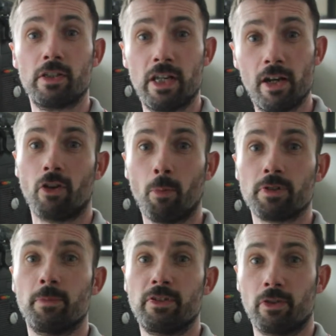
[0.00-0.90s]
can we stop
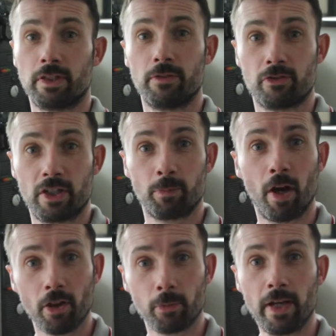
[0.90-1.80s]
some of these oxidative stress
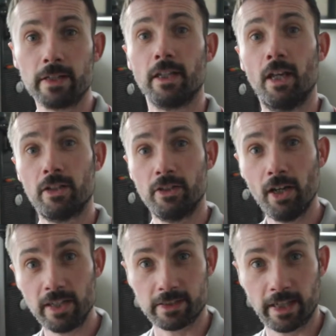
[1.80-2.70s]
pathways at an
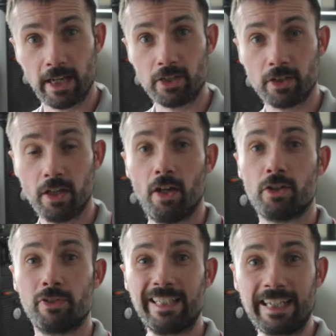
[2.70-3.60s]
early stage
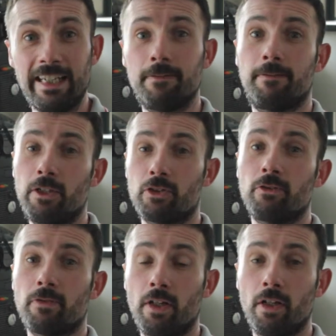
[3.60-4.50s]
as a really key feature
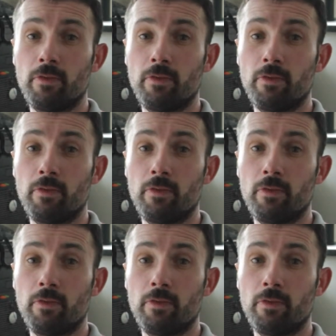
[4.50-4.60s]
of,